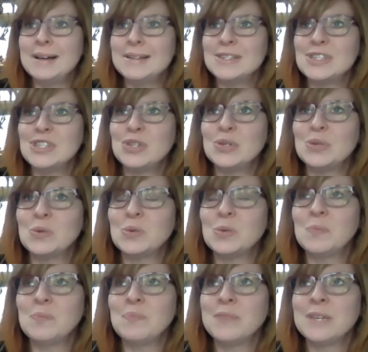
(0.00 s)
to
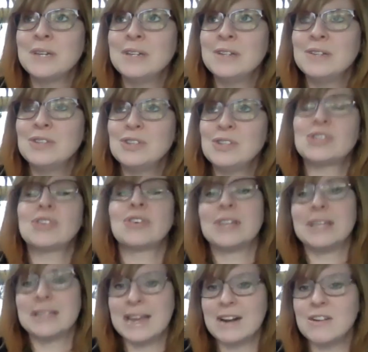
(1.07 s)

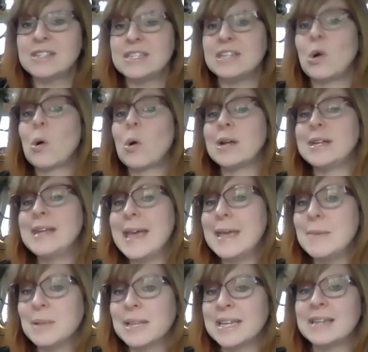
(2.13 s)
circularity, or
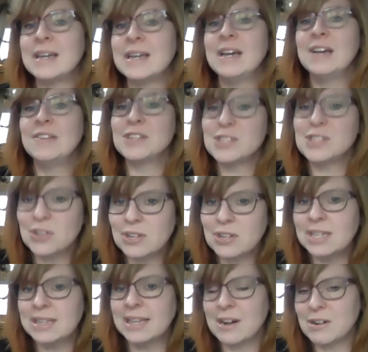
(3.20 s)
enabling the
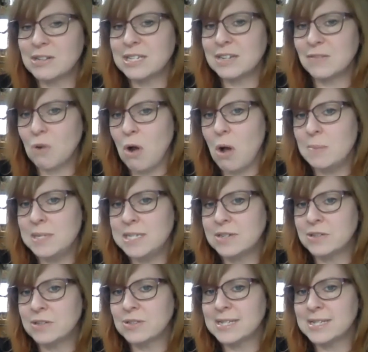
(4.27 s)
circularity of raw
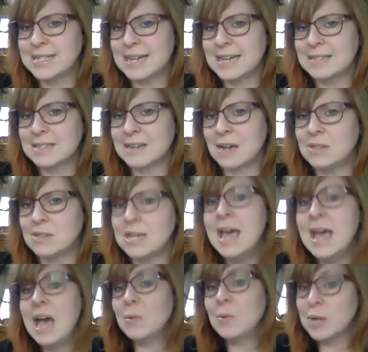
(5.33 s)
materials in textiles.
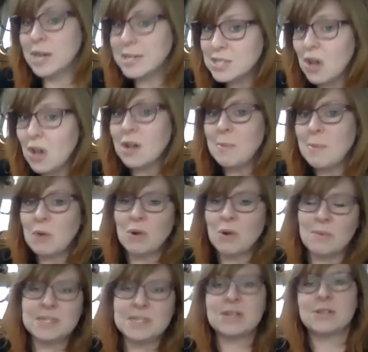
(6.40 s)
And when I talk about
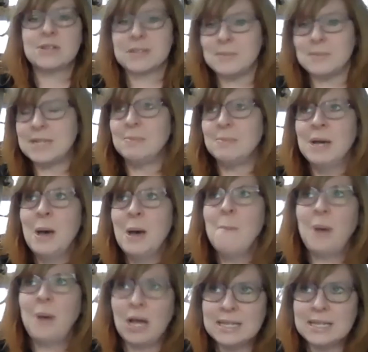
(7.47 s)
raw materials, I mean
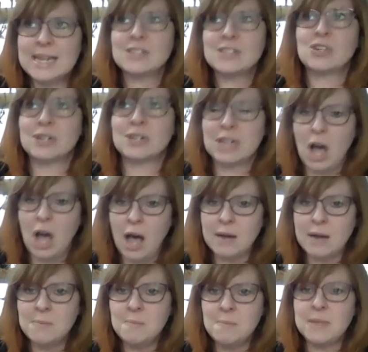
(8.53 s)
polyester and
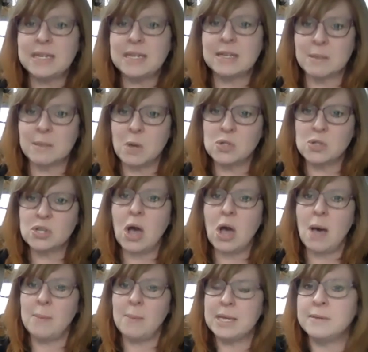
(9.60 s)
cotton being the most
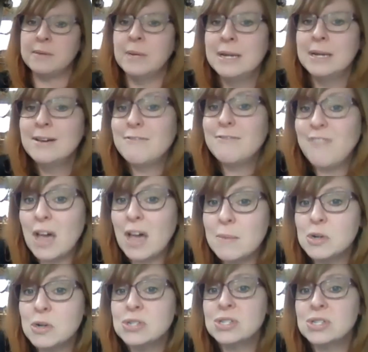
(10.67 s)
common
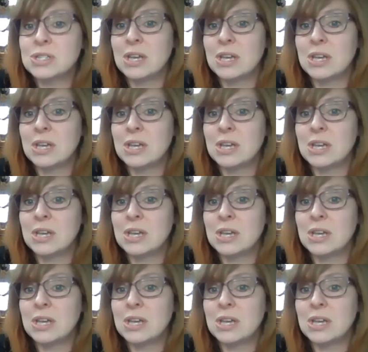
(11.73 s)
fibers